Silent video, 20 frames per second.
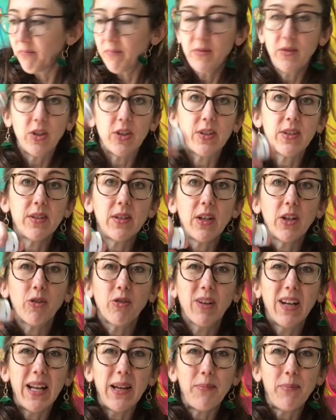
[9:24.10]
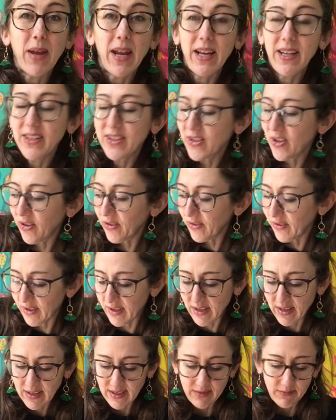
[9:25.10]
just acrylic paint on,
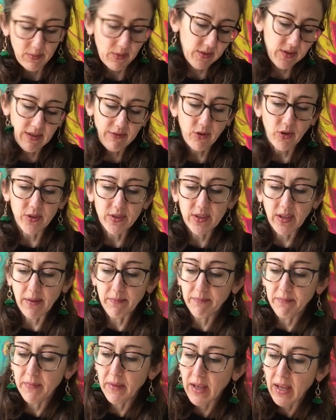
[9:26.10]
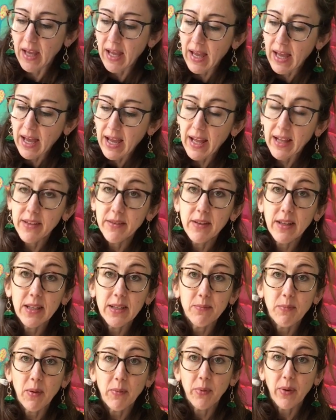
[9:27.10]
because I've got some, and
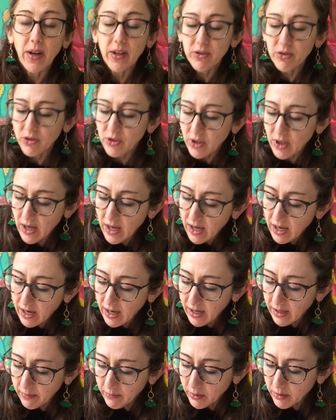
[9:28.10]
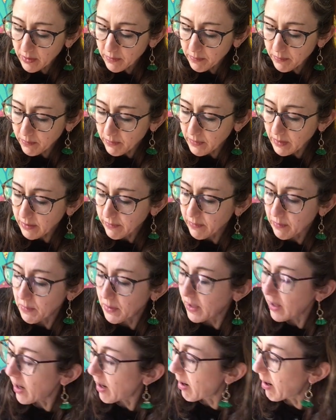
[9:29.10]
there's my brush, and I'm going to give him
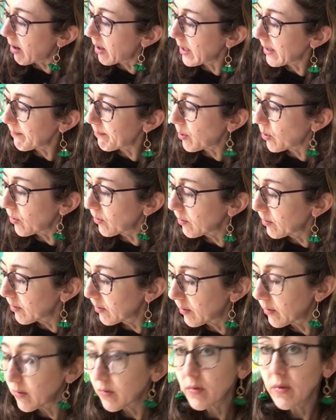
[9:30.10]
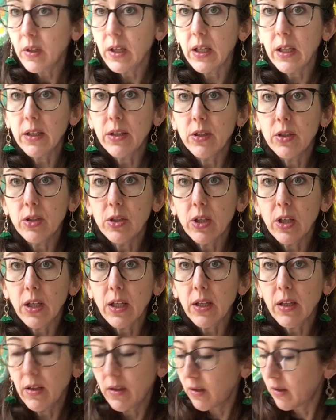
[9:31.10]
an eyeball, he,
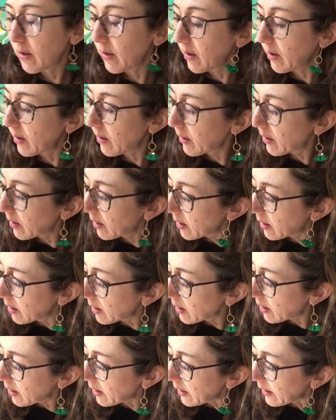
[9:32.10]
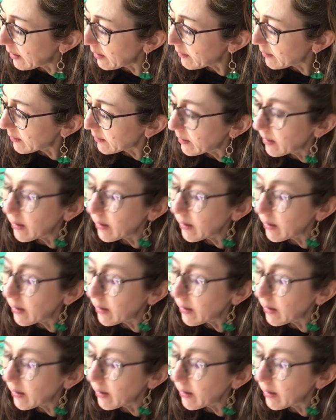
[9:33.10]
she, it,